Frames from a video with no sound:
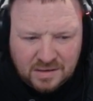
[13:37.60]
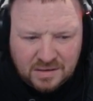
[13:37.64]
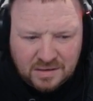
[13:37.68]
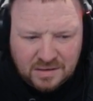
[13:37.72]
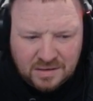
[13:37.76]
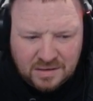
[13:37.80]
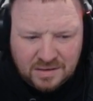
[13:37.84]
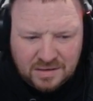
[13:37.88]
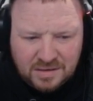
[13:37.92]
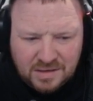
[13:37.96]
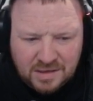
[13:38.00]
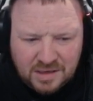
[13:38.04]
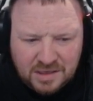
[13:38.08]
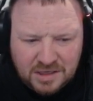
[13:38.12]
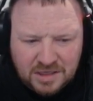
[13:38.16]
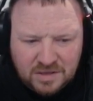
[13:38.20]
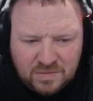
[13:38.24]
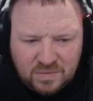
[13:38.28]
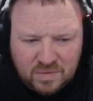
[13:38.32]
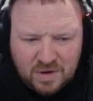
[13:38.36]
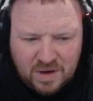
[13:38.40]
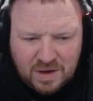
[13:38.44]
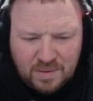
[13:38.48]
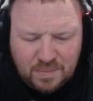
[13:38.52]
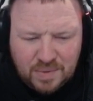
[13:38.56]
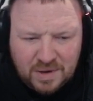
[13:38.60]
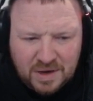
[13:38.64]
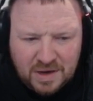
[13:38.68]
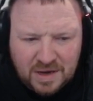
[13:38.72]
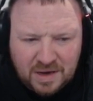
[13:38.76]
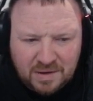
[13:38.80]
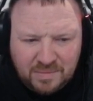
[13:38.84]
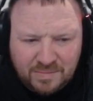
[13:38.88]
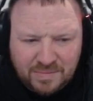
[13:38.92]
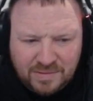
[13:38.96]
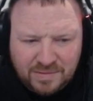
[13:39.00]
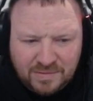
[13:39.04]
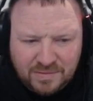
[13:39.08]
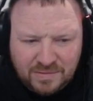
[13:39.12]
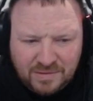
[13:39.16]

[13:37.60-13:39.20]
So you swipe up,